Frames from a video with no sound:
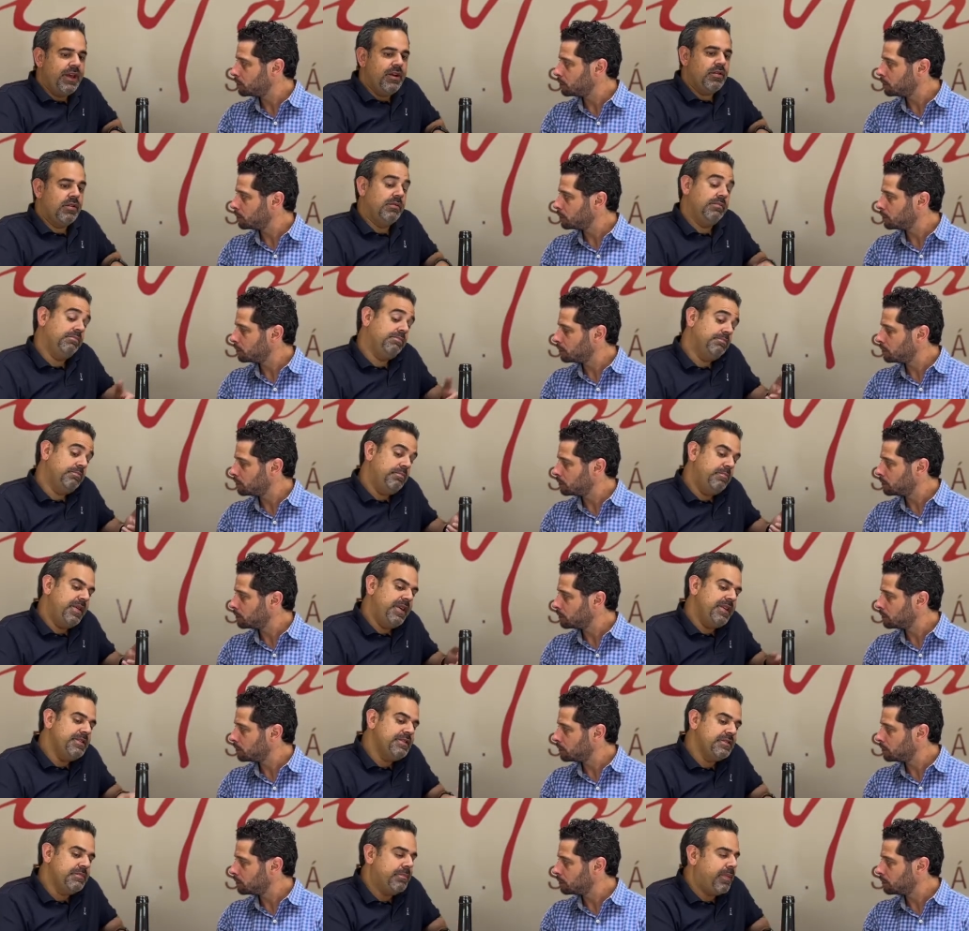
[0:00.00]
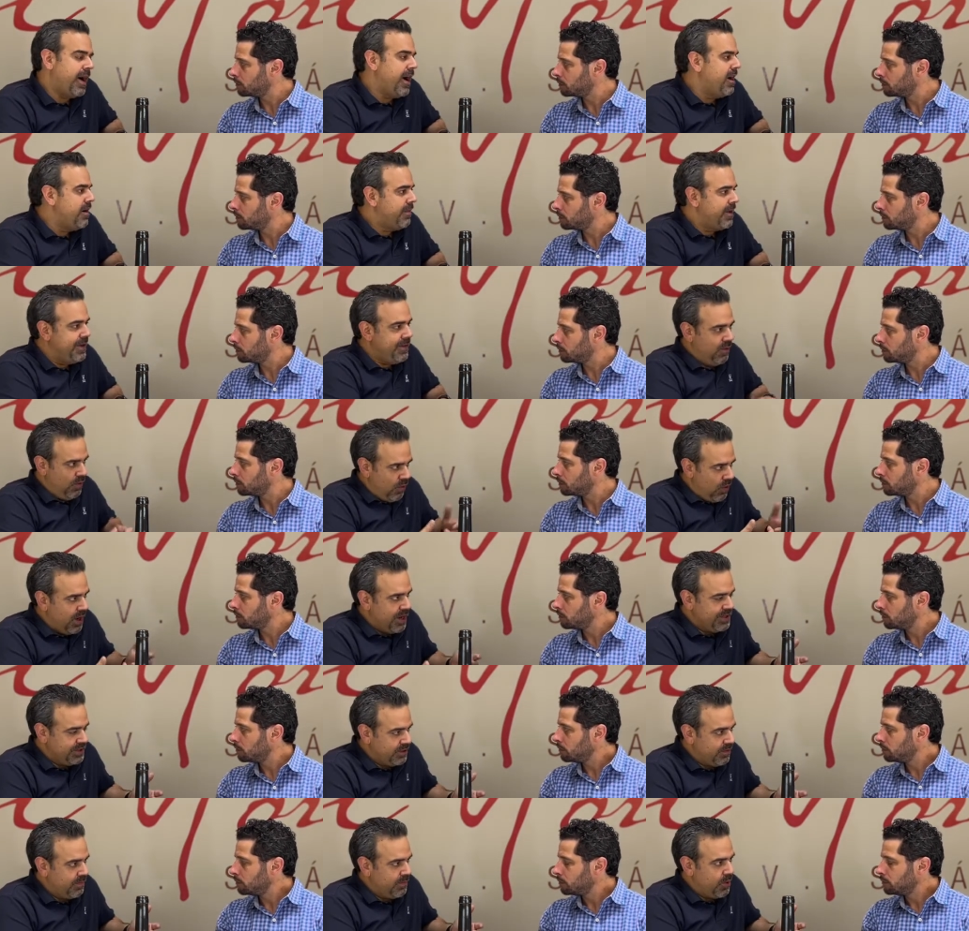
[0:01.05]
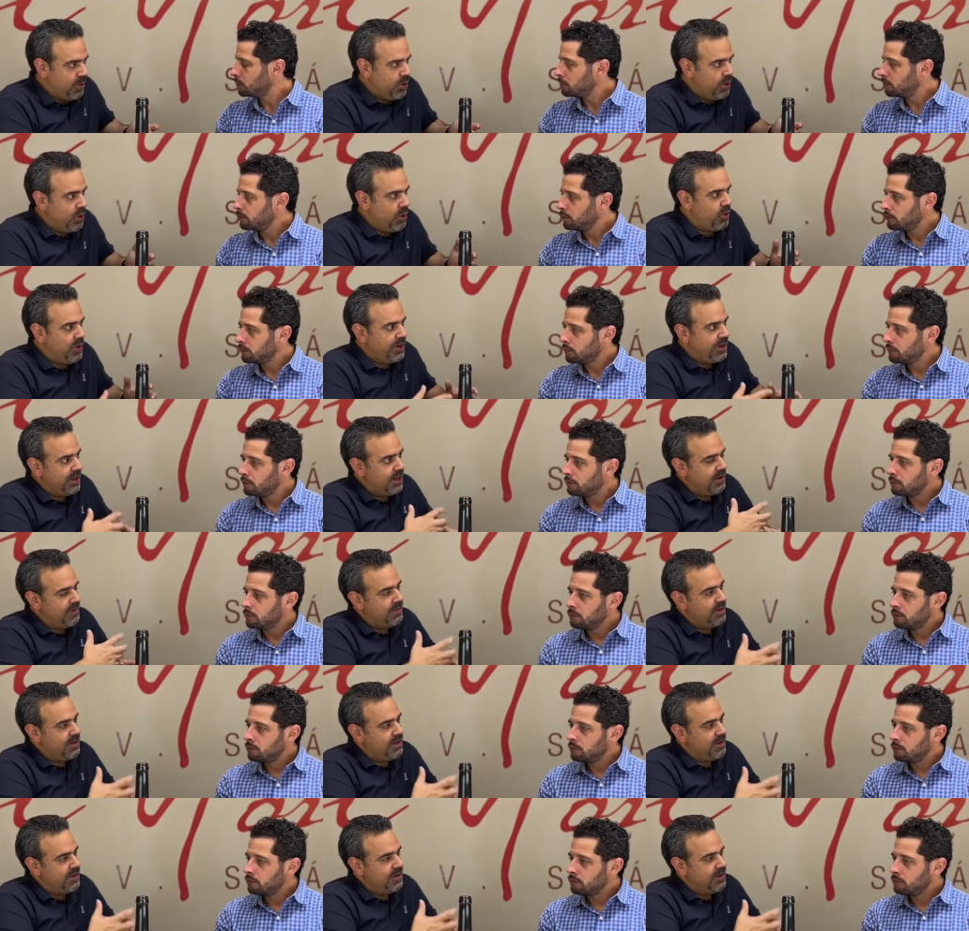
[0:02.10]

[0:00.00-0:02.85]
Speaker 1: or be inspired by the wines of Bordeaux and give